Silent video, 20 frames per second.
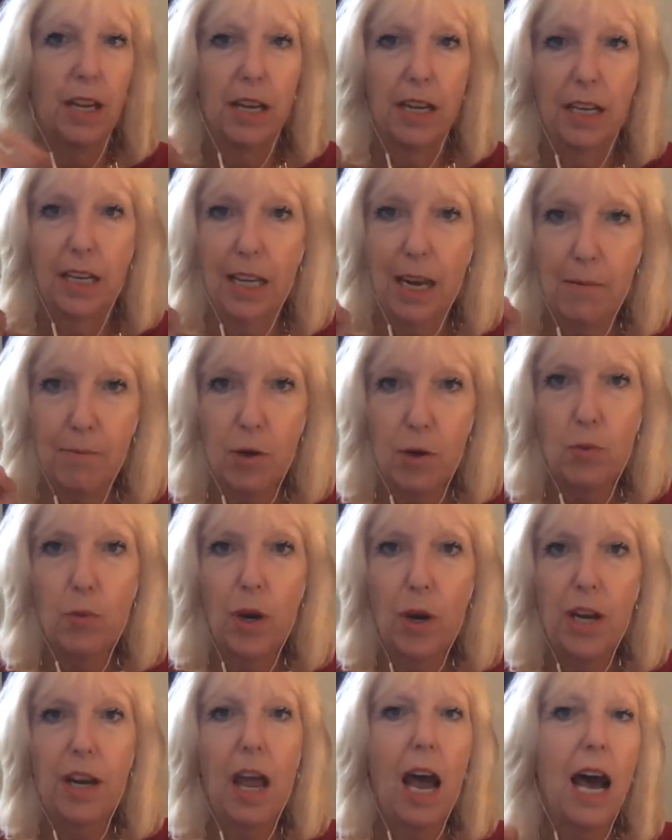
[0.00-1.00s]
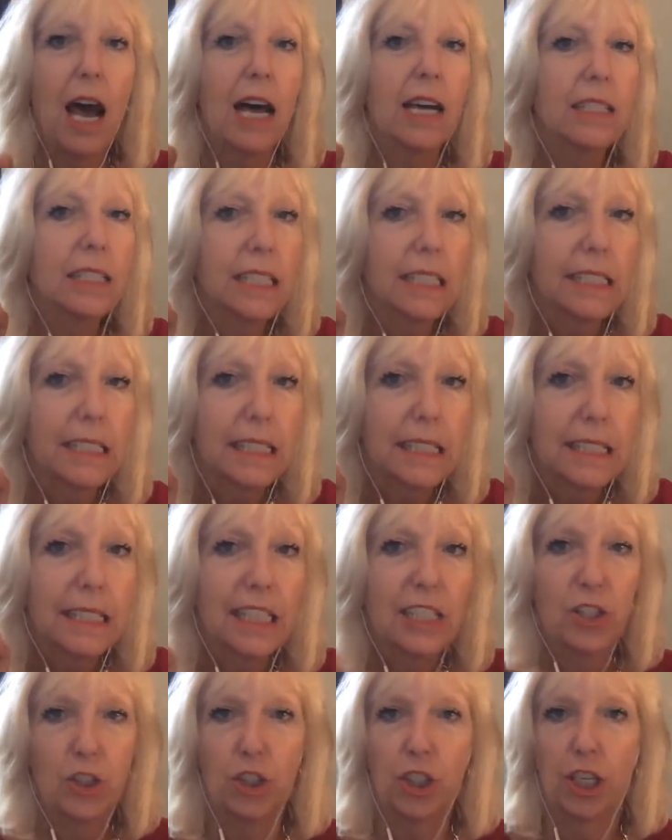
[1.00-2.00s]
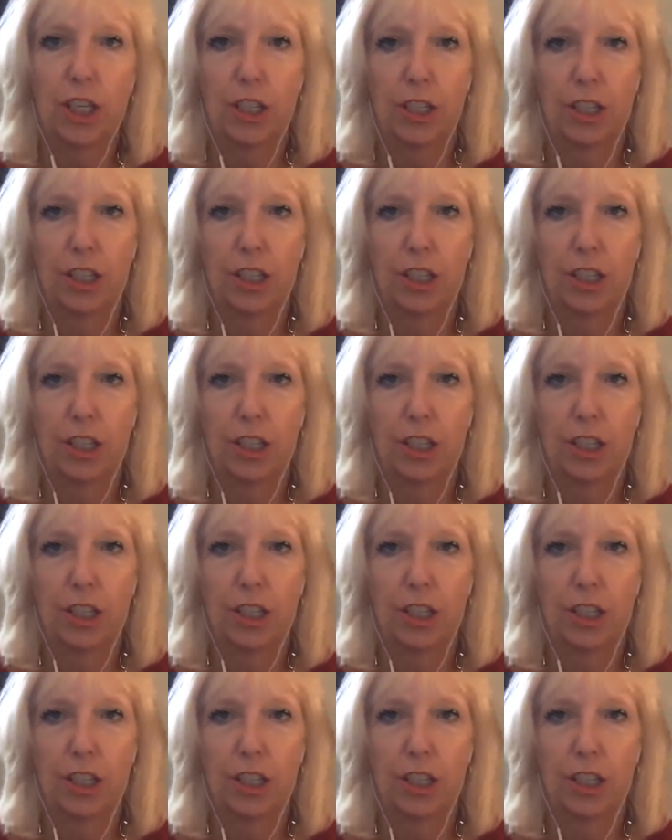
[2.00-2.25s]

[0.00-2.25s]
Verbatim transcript: Number one, a decision.